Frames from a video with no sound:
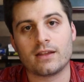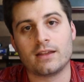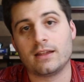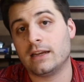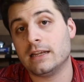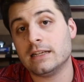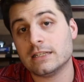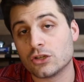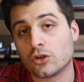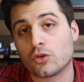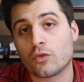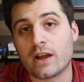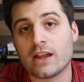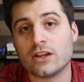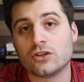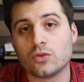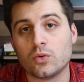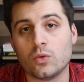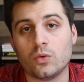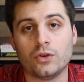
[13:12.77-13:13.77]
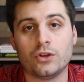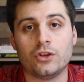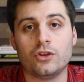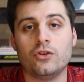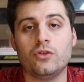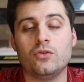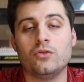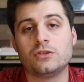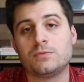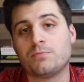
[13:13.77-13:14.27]
It is a great tool to
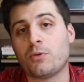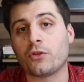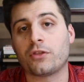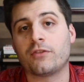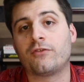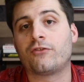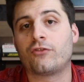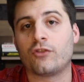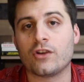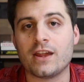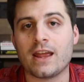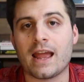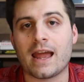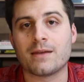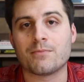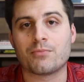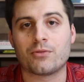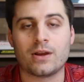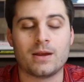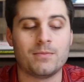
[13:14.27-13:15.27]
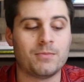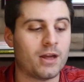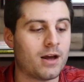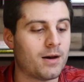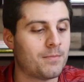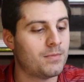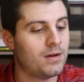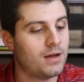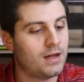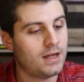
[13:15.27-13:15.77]
use, both free and
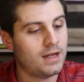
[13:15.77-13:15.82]
premium.